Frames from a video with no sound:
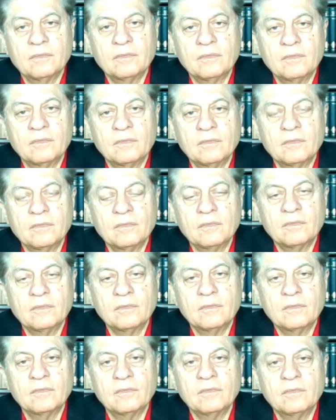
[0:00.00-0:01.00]

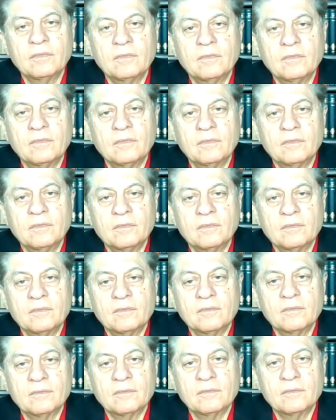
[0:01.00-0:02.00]

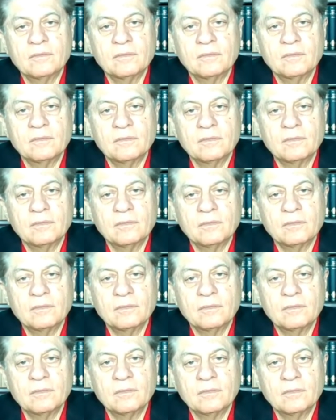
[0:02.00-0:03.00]

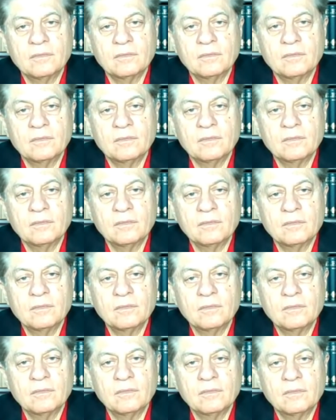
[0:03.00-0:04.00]

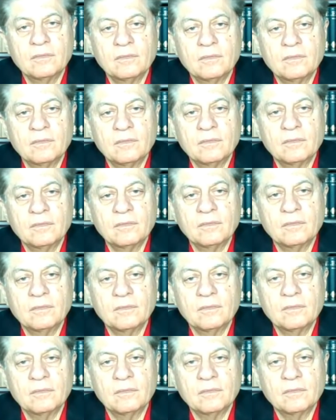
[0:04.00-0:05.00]

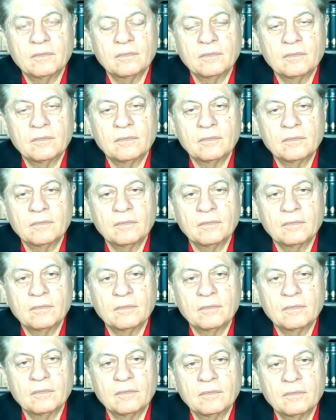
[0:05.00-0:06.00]

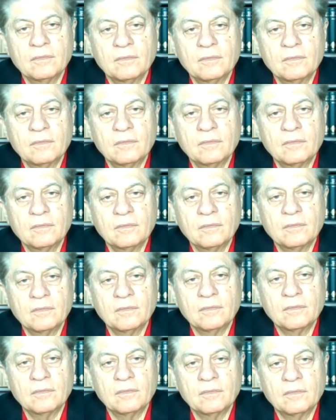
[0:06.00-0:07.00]
(silent)